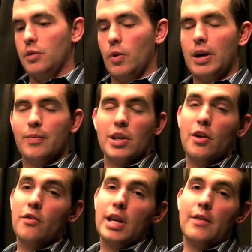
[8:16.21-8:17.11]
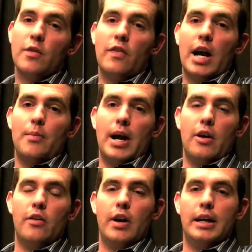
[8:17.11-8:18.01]
Well, you don't really have the
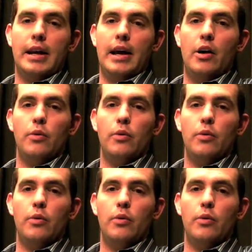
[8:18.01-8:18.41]
firepower right now.